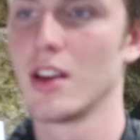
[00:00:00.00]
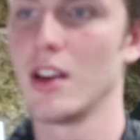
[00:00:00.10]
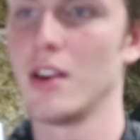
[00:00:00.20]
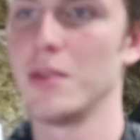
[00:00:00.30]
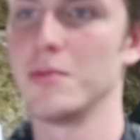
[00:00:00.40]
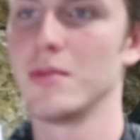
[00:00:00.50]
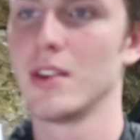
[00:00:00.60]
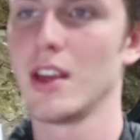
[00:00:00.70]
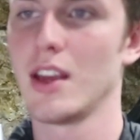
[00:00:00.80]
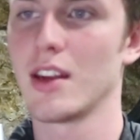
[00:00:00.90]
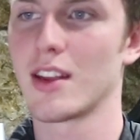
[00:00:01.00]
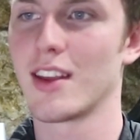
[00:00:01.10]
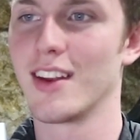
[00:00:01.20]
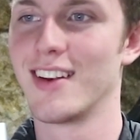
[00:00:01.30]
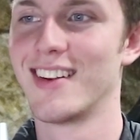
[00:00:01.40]
Um,
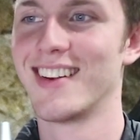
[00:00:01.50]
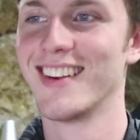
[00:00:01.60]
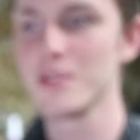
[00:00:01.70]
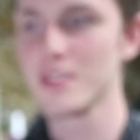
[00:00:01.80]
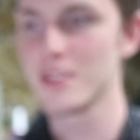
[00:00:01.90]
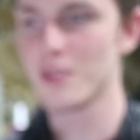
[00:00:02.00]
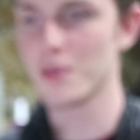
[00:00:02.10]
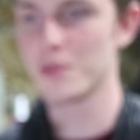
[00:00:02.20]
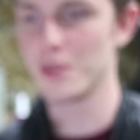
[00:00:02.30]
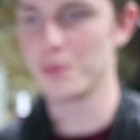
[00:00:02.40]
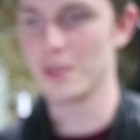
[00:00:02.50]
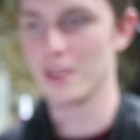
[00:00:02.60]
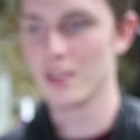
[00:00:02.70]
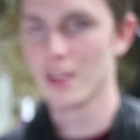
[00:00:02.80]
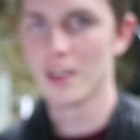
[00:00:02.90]
Anakin. He's a stormtrooper.